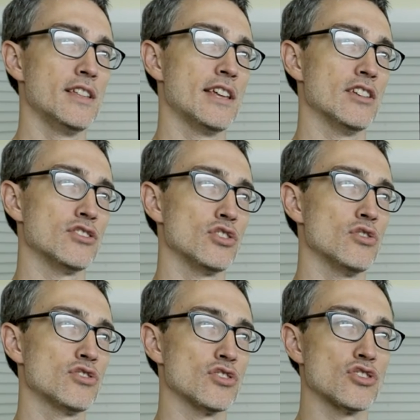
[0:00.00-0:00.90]
that is
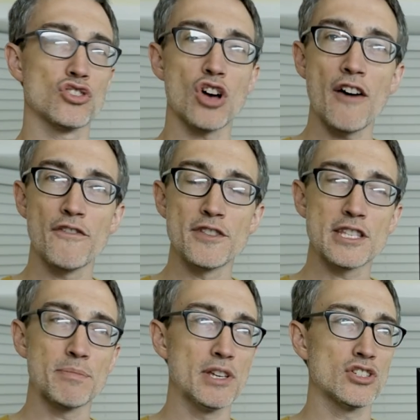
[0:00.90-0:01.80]
used to soften
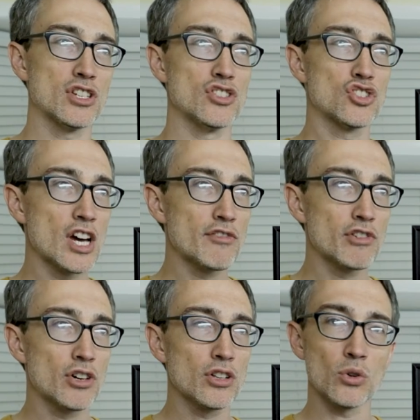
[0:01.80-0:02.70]
speech in
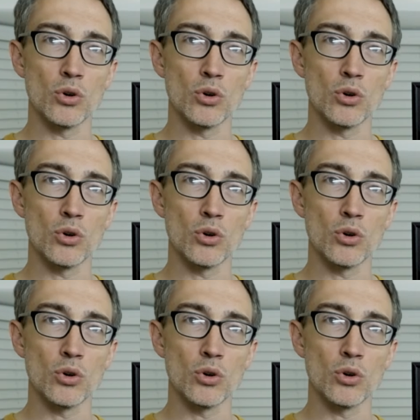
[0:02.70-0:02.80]
general